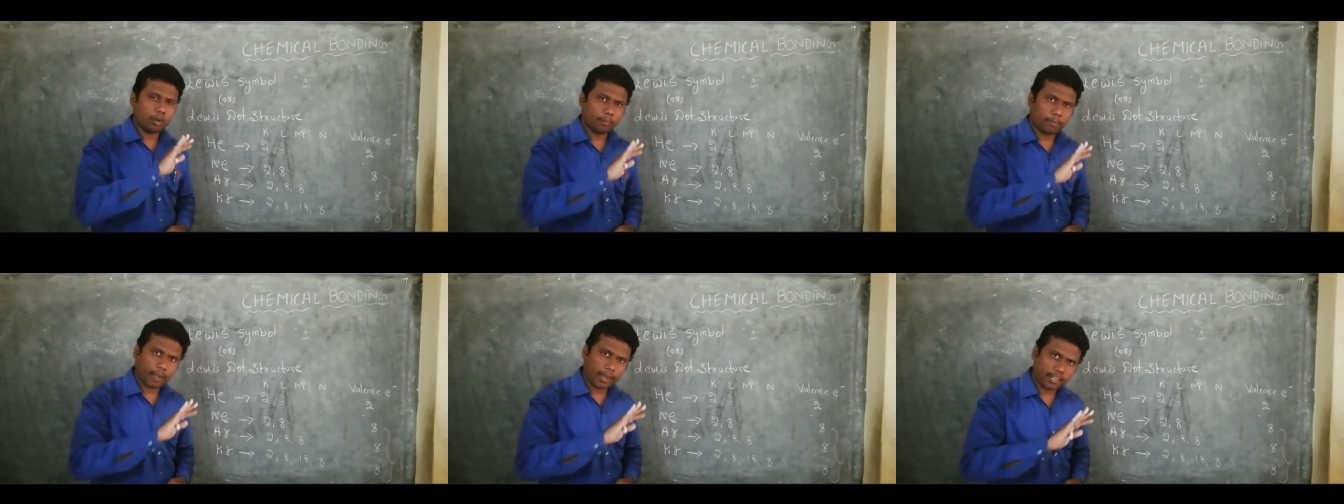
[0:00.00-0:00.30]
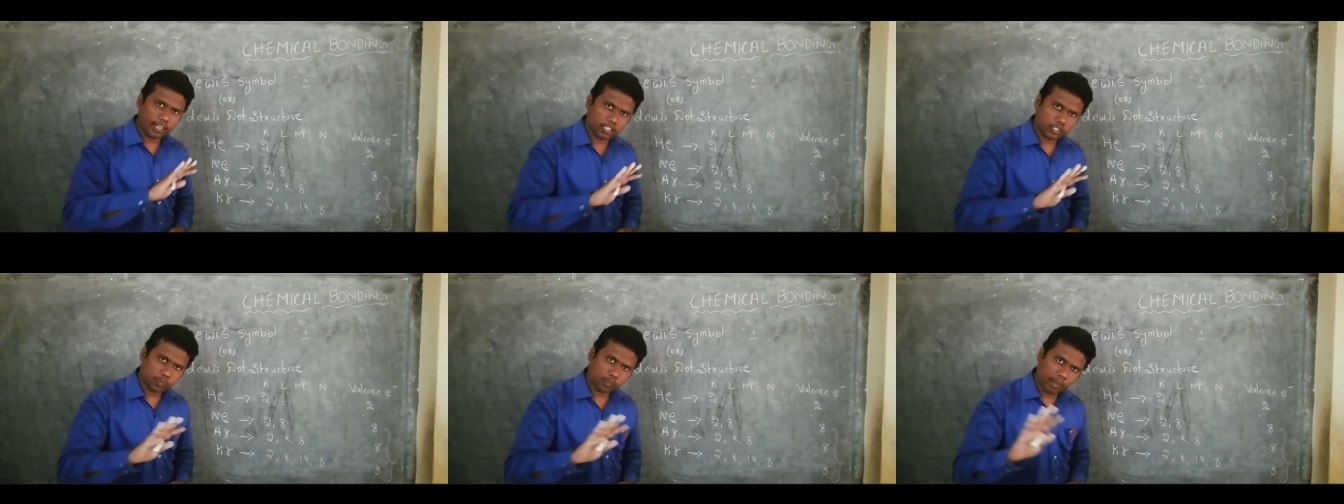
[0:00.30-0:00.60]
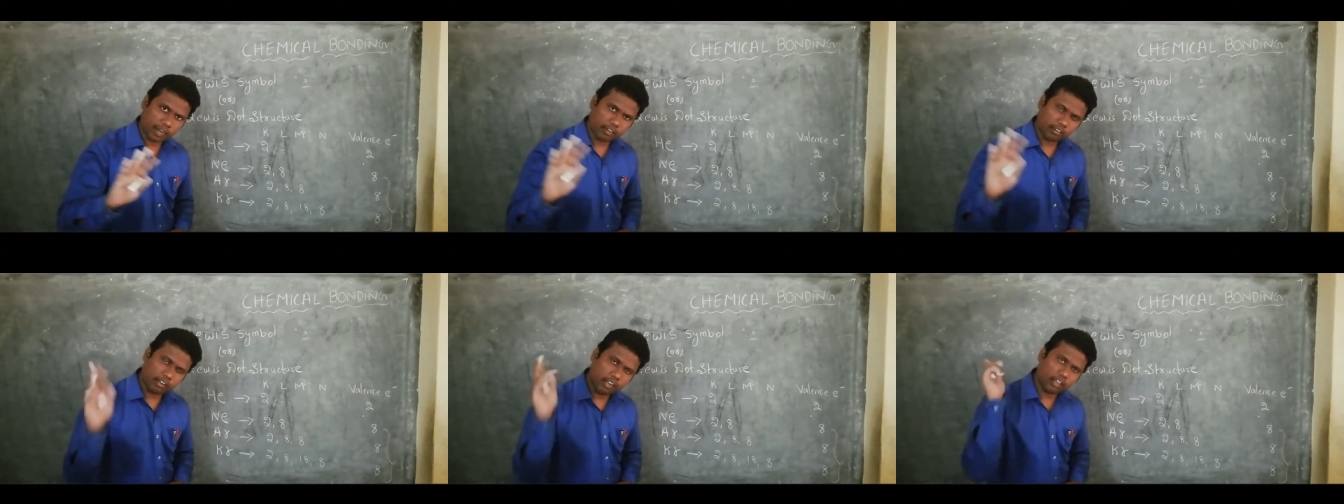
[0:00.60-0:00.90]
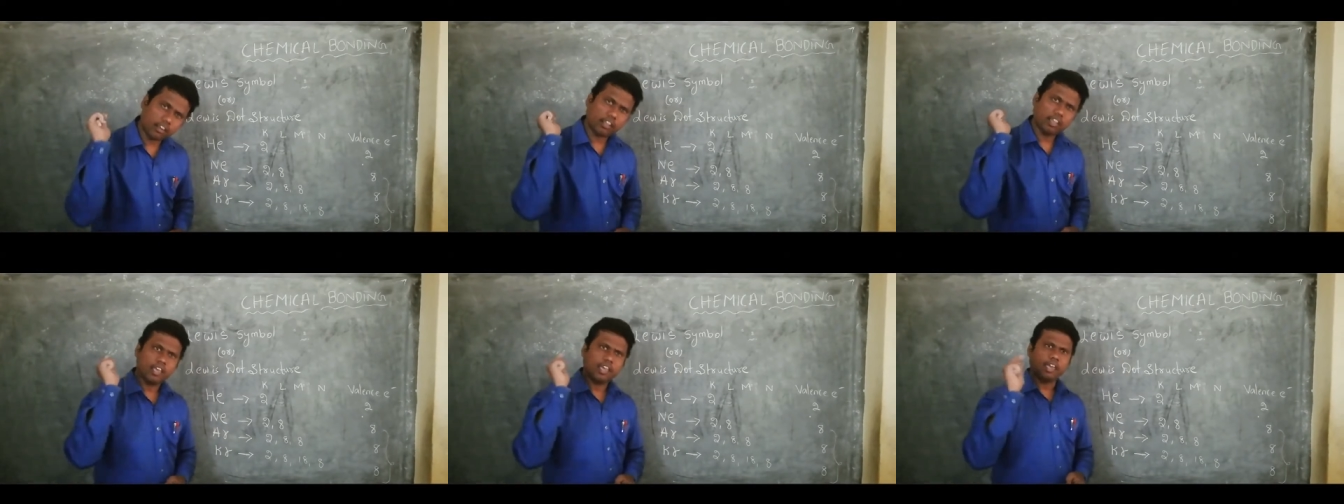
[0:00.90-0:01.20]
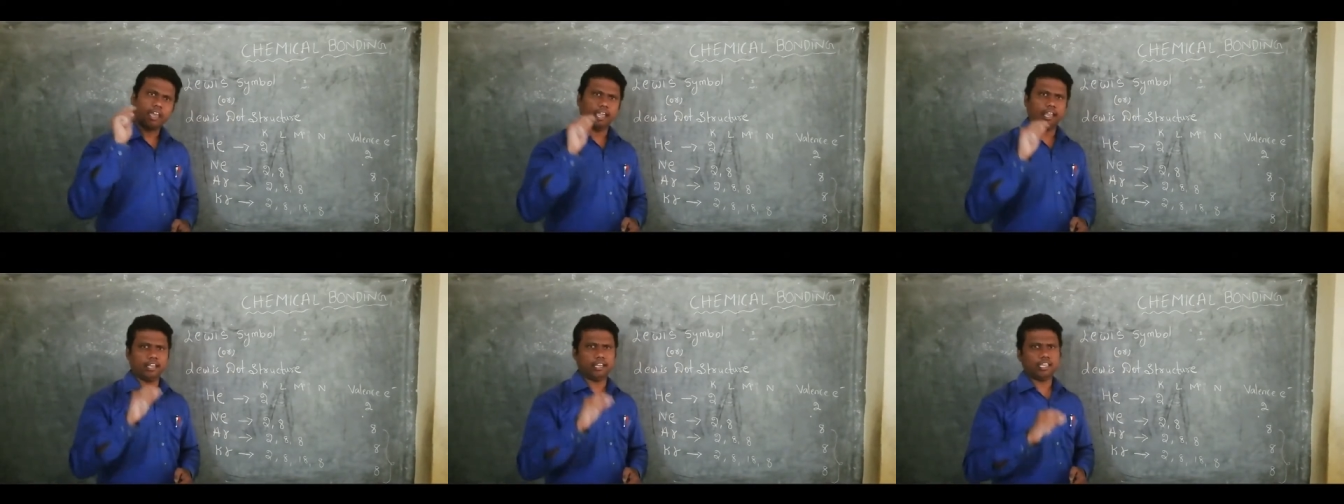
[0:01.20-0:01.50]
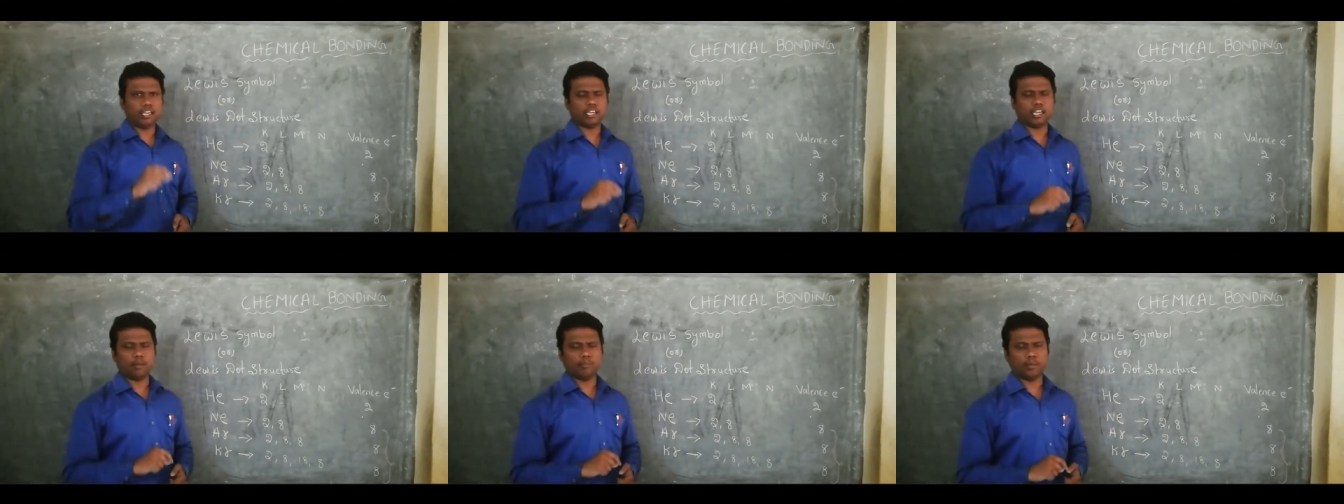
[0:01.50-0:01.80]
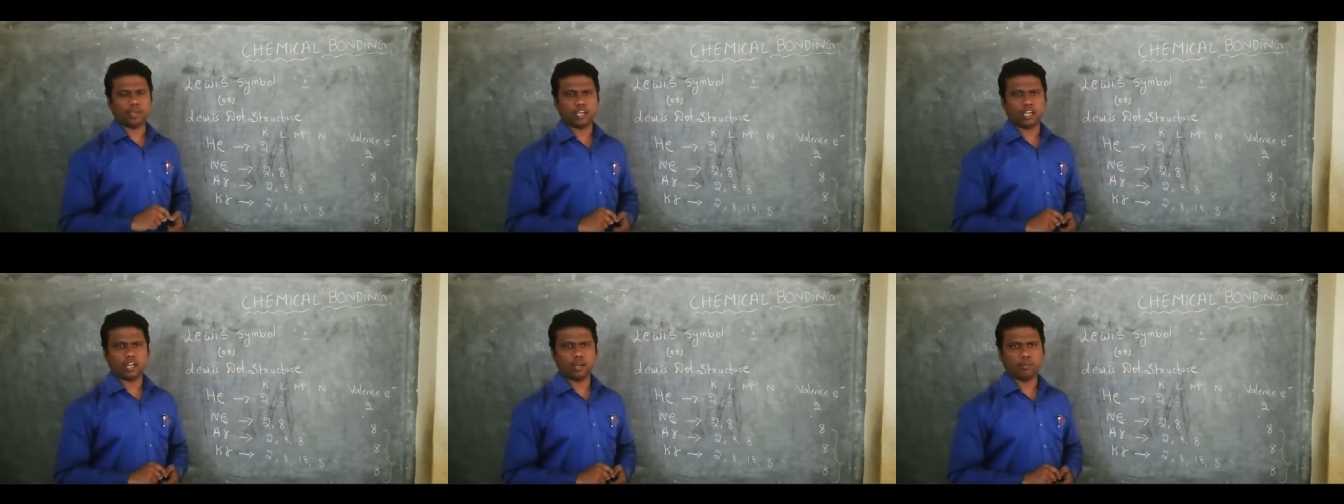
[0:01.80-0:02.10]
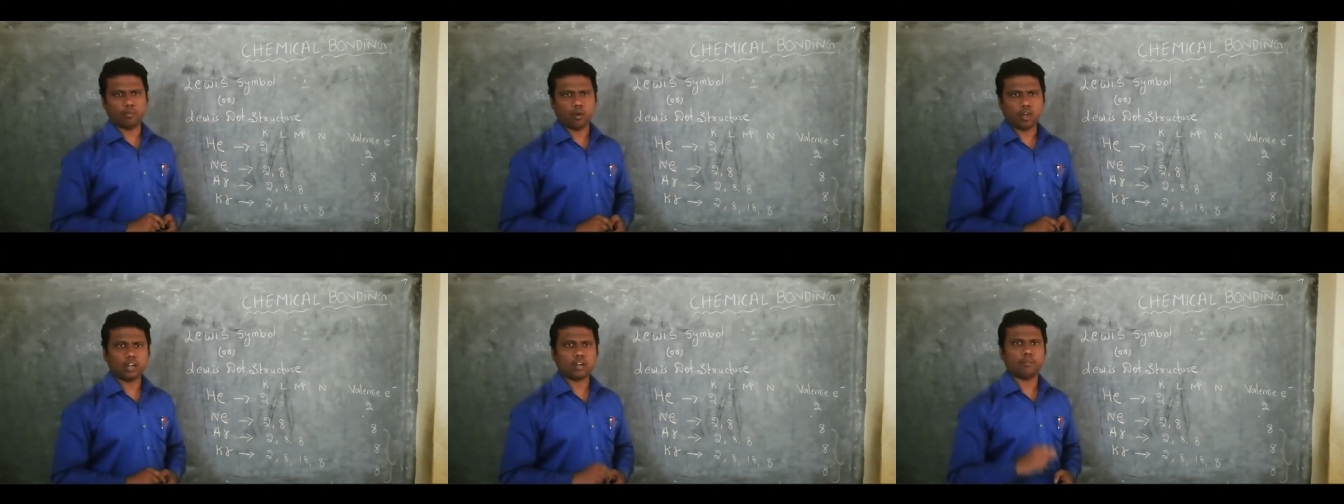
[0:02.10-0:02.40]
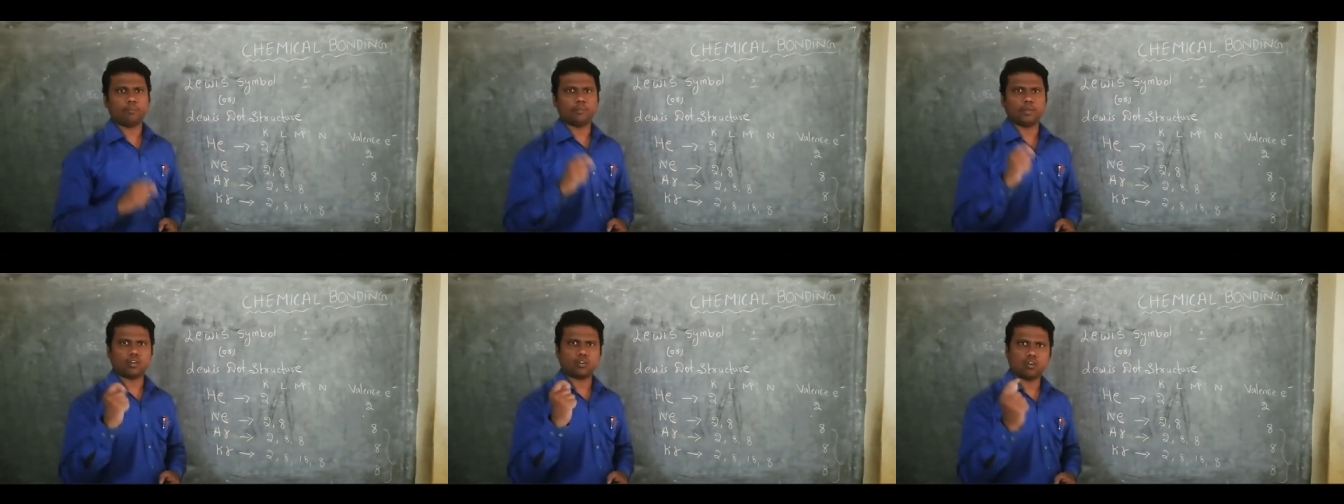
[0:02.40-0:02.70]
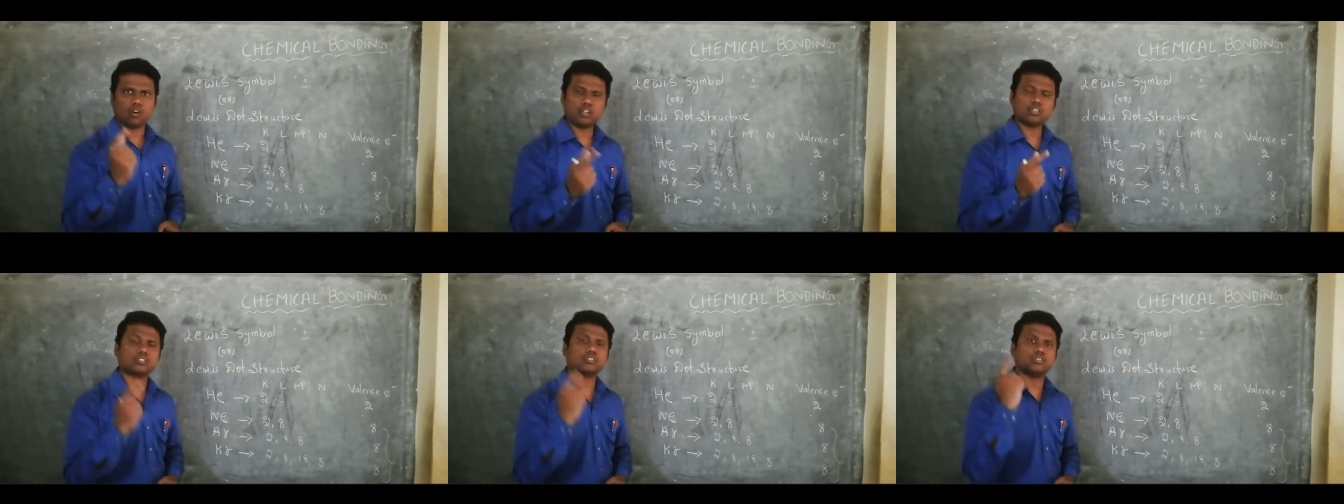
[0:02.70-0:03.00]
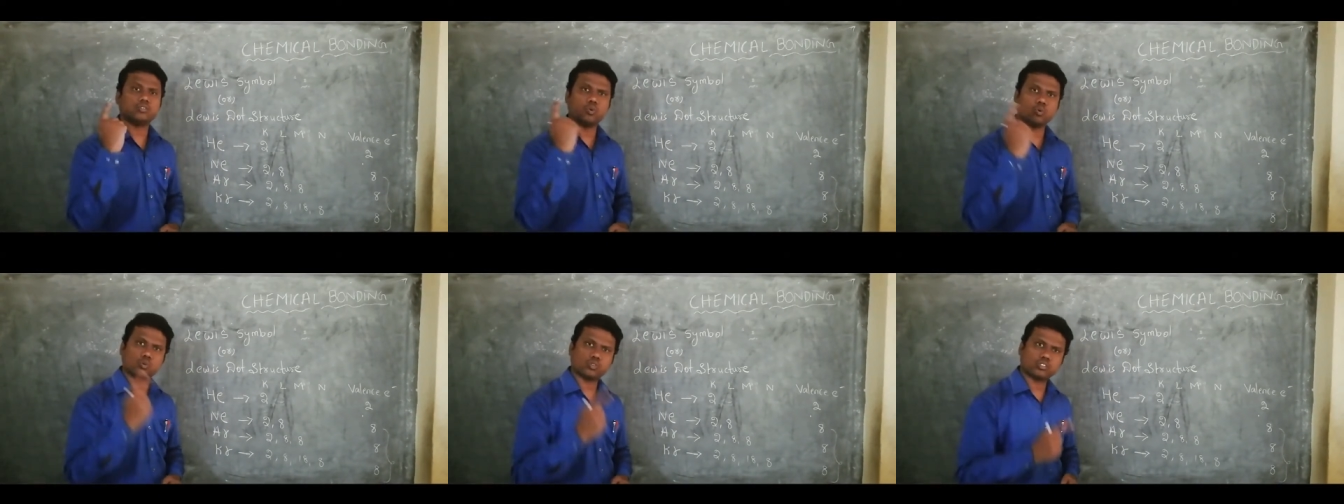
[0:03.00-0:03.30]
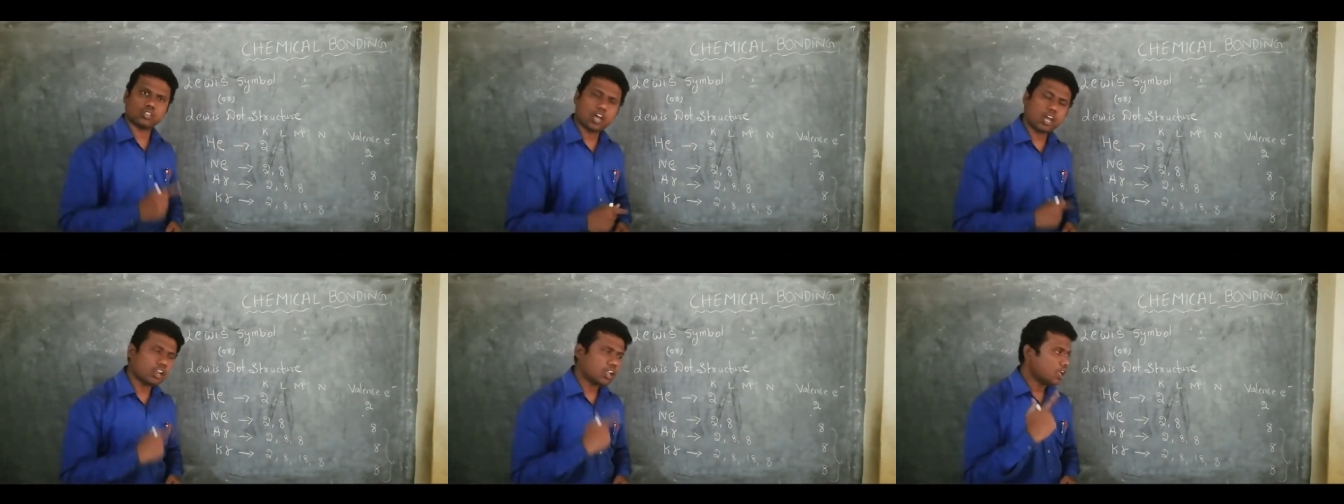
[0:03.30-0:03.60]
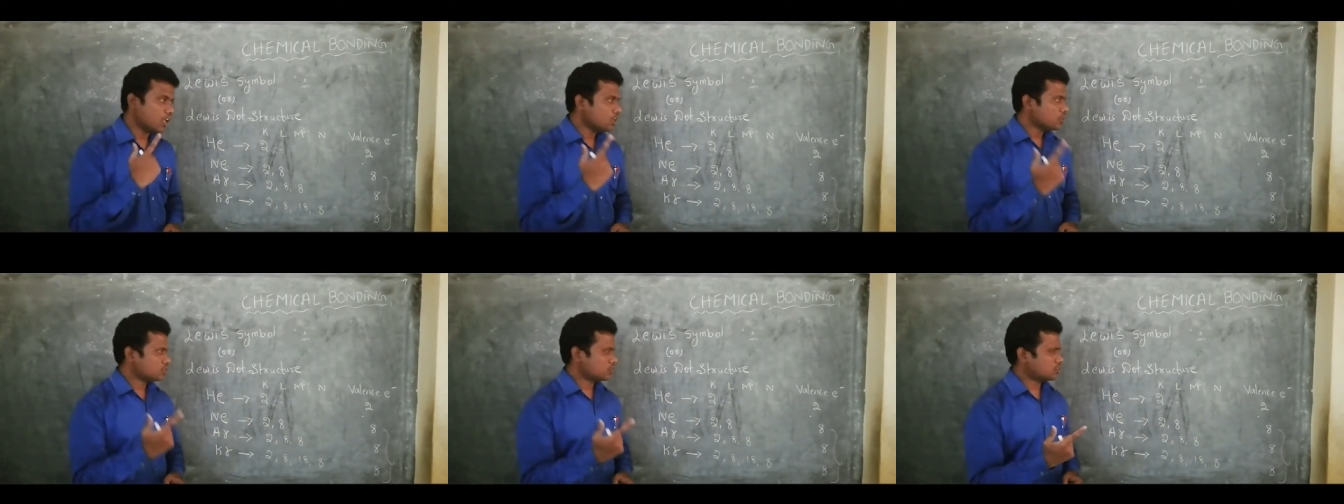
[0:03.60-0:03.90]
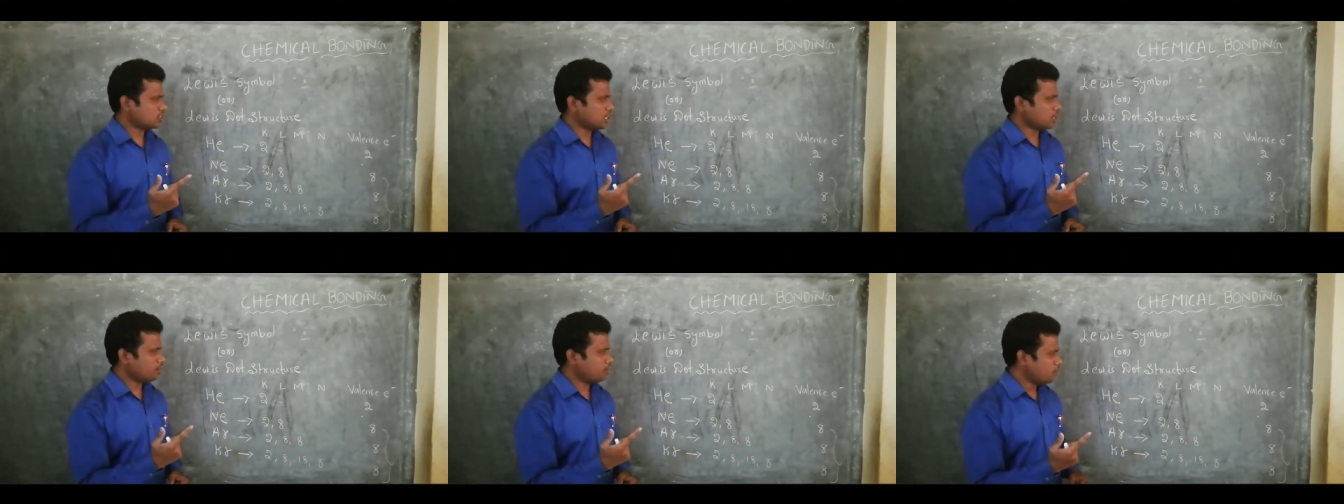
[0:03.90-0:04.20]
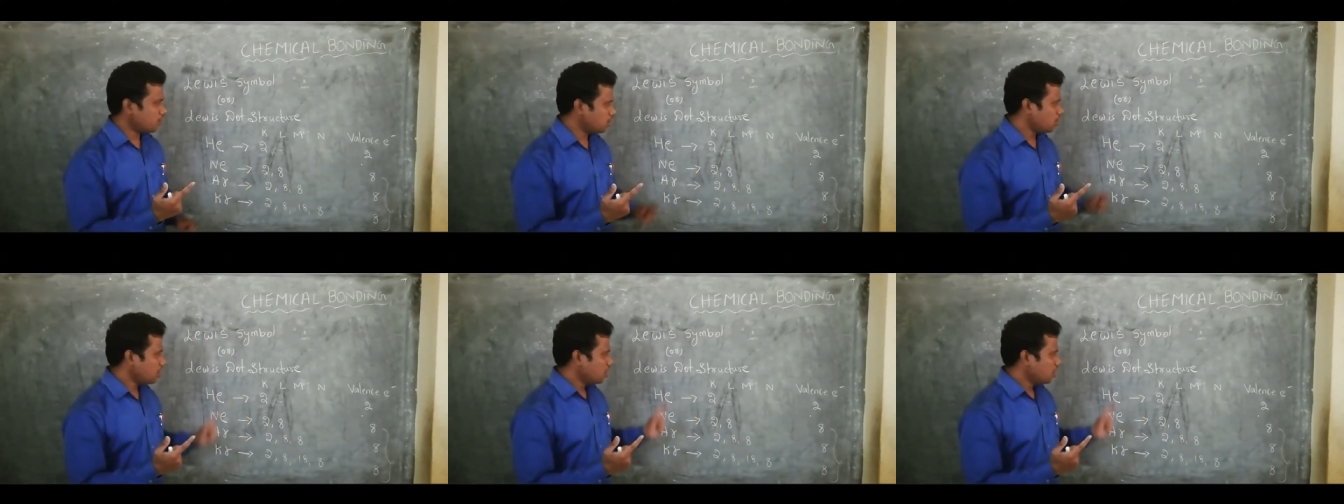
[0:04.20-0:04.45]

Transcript: participate in any chemical bond because those are stable.